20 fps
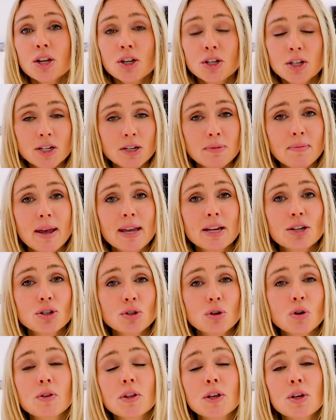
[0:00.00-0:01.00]
You need to make
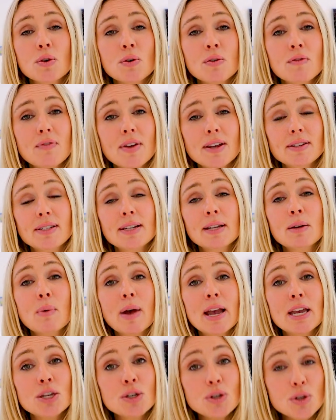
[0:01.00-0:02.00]
sure that you're investing
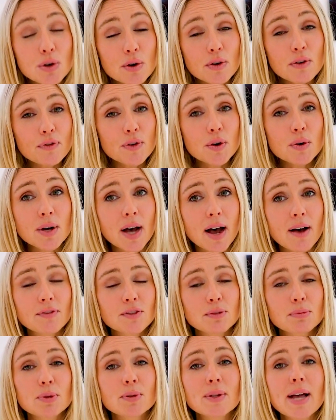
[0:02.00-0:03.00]
where you feel
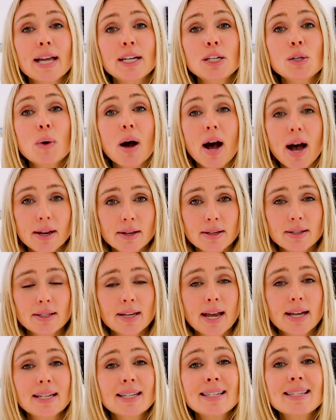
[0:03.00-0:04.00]
comfortable and you
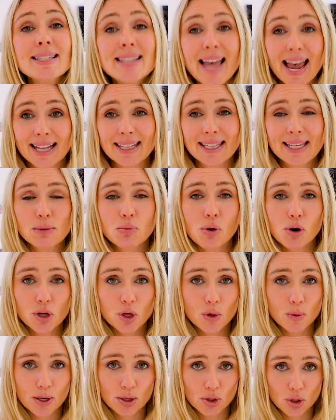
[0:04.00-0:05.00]
understand exactly what
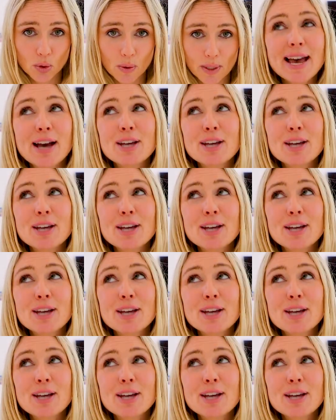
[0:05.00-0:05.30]
you are doing.